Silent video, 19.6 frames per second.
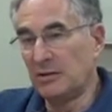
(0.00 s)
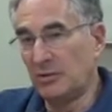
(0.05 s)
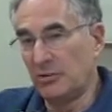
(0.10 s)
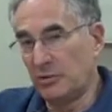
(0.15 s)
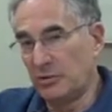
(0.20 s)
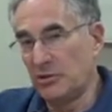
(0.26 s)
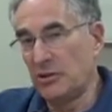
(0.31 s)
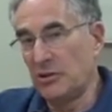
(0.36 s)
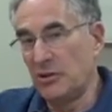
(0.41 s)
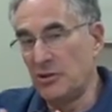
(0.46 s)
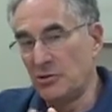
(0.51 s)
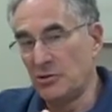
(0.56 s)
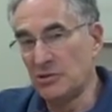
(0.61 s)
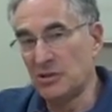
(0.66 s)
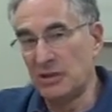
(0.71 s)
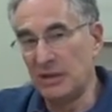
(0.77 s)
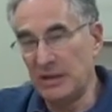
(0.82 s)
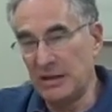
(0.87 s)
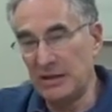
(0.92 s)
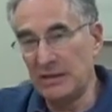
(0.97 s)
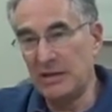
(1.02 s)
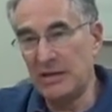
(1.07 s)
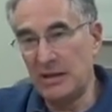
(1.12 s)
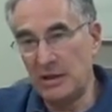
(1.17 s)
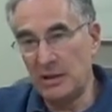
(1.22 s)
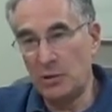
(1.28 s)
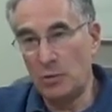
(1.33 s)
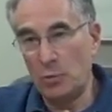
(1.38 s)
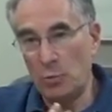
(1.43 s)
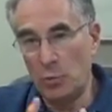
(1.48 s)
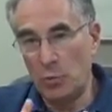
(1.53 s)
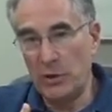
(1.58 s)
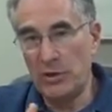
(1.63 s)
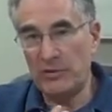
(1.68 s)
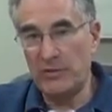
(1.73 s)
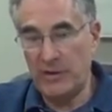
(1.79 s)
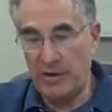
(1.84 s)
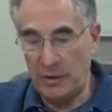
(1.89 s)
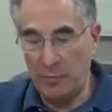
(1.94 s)
or to use LinkedIn
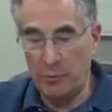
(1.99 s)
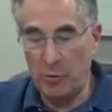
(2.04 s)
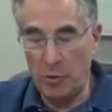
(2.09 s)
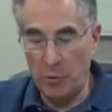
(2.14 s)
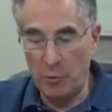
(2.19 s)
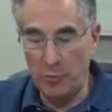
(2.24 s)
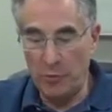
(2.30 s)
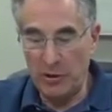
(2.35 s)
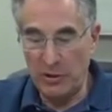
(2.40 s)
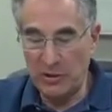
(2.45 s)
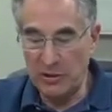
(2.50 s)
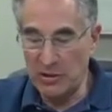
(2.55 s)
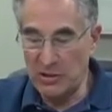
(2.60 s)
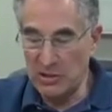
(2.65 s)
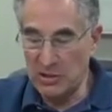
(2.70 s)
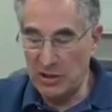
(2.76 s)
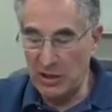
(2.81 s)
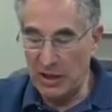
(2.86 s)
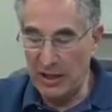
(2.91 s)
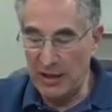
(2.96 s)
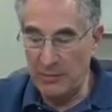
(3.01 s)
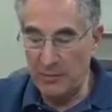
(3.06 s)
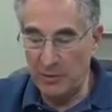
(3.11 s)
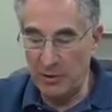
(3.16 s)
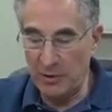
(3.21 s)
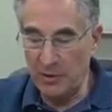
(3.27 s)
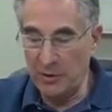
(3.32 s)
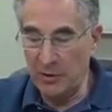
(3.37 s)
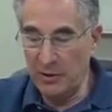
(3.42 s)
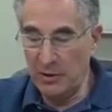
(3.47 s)
with an appropriate disclaimer.